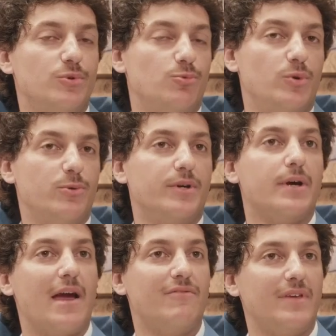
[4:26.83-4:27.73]
we were
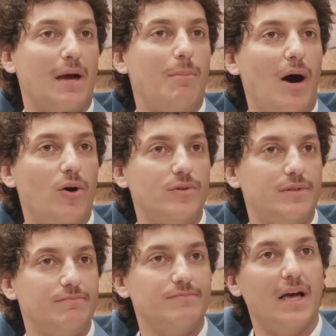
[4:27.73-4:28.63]
having
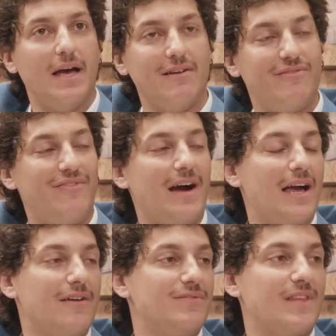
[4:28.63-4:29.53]
about
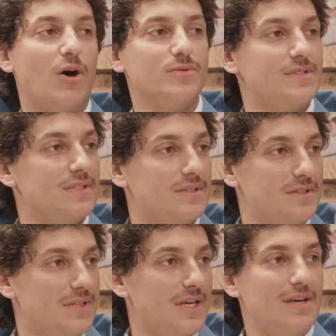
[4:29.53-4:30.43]

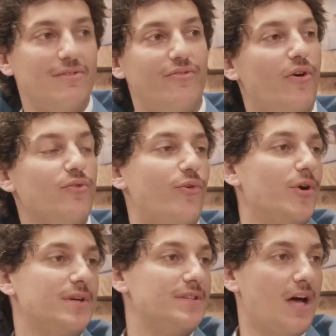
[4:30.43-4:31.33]
5,000,
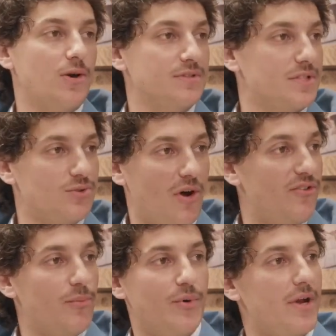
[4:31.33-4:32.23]
4,000
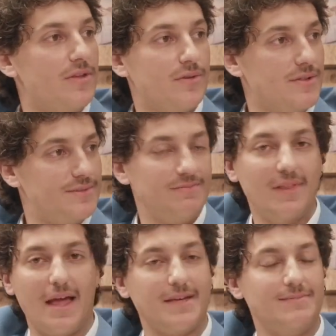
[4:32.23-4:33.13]
of operators
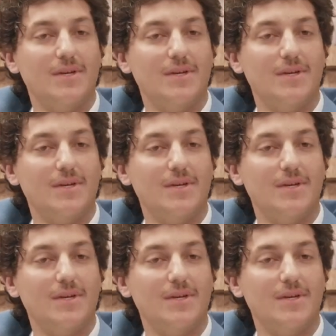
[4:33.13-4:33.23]
like